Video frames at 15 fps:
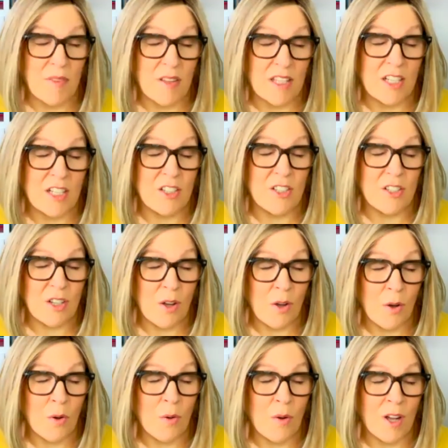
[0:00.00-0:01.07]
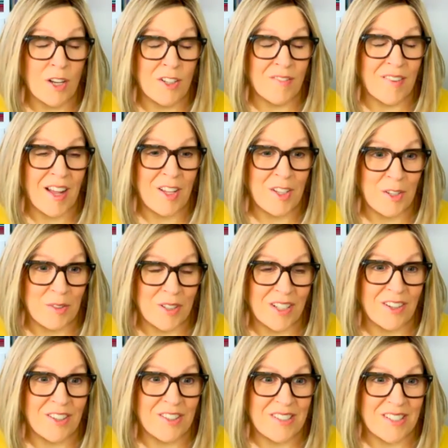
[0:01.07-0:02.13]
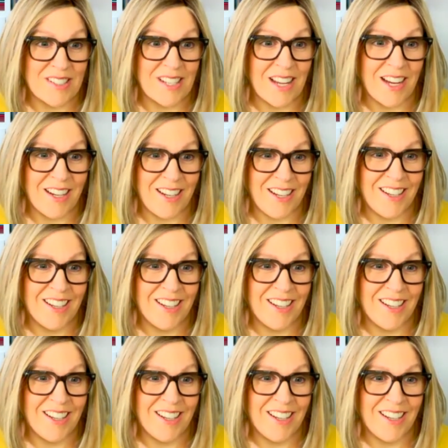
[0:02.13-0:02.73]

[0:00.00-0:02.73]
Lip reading: that is so undervalued in our society.